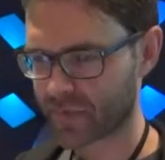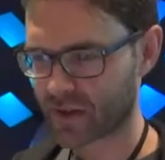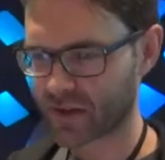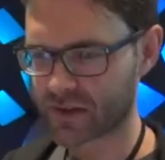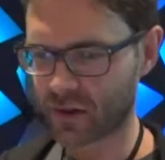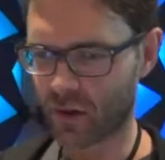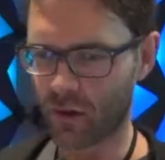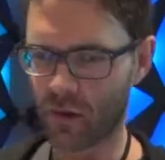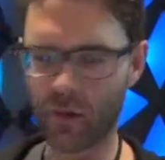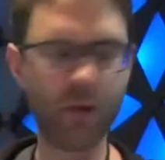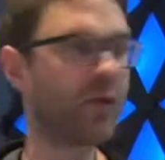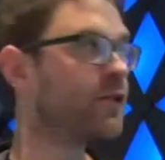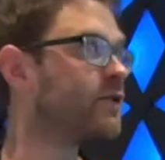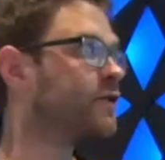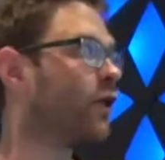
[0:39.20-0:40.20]

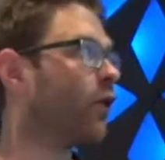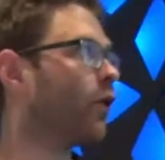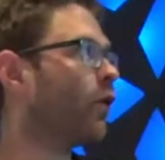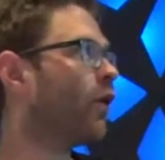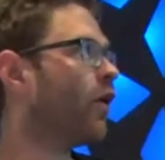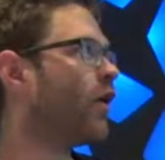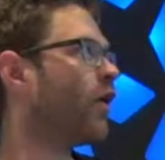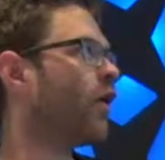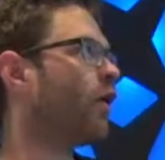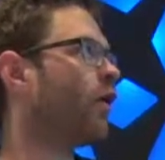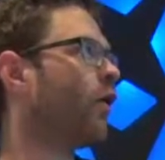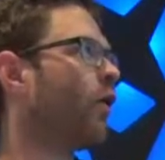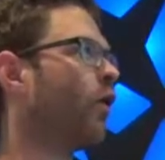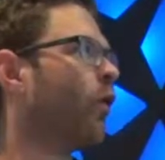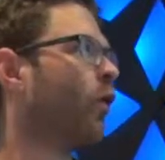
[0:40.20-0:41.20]
So
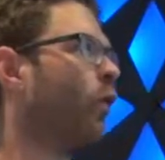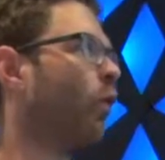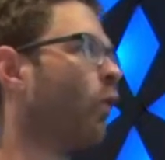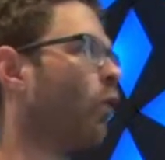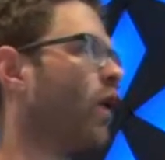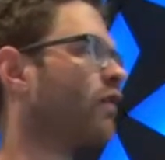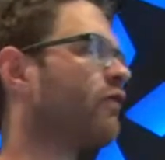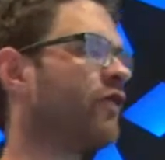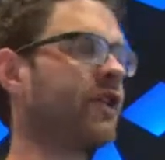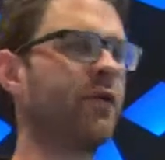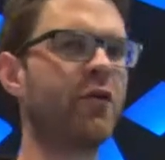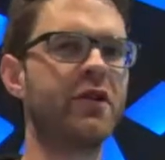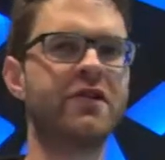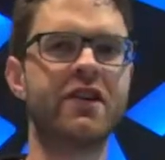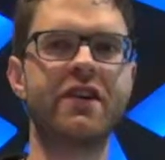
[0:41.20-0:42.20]
one thing
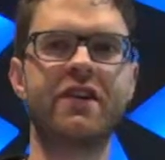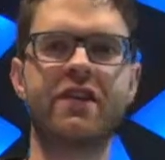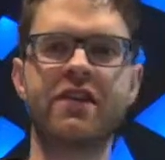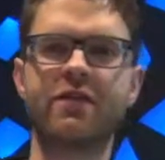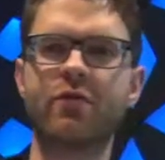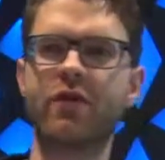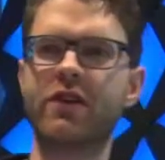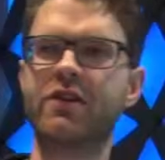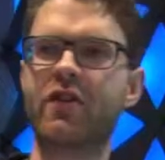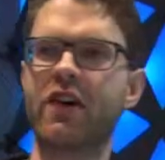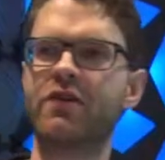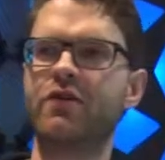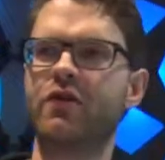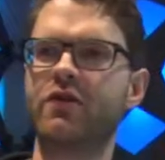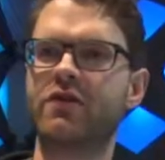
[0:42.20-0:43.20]
we did is we
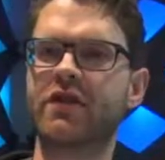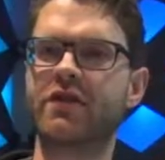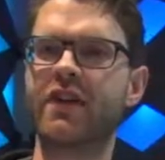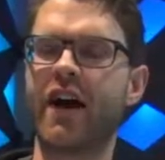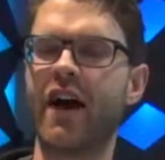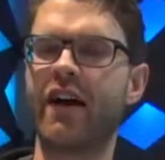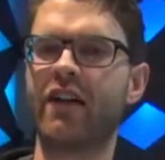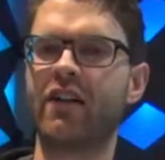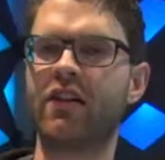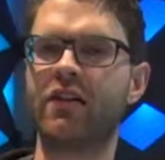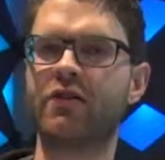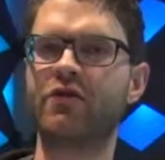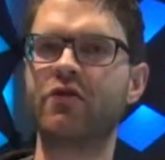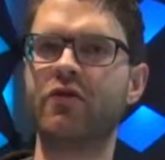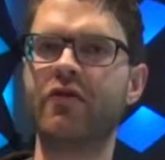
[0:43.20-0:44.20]
tried to use the
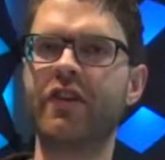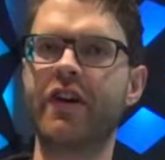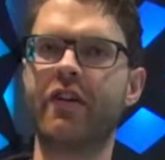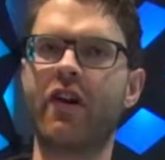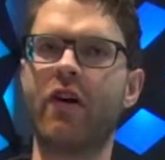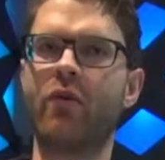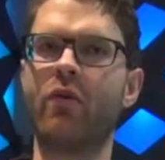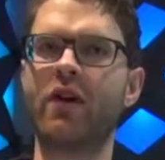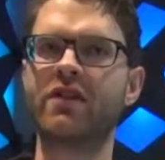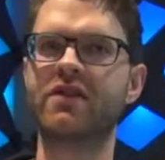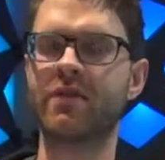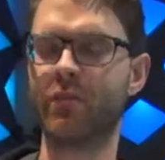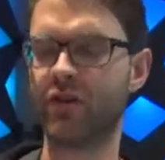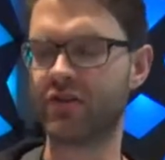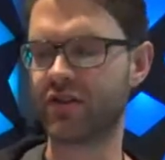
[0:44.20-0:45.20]
title to figure out what's
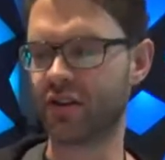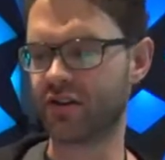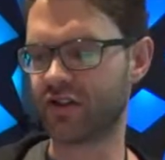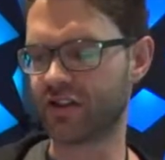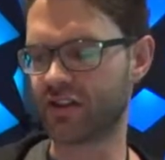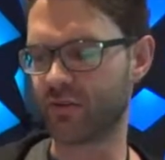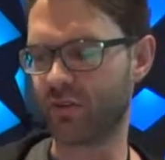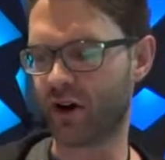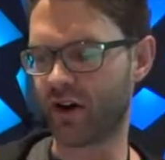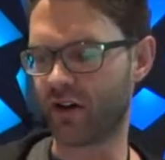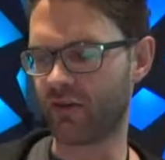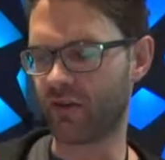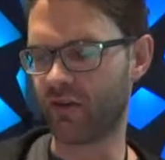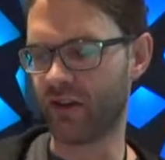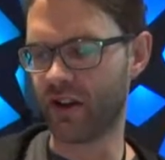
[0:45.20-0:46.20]
the most interesting part
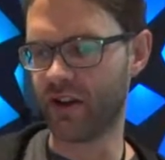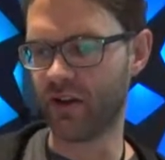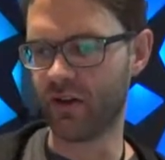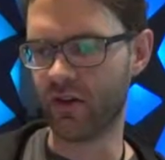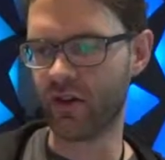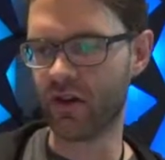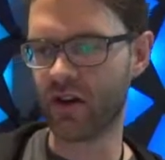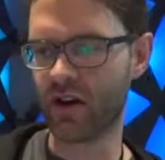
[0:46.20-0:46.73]
of the video.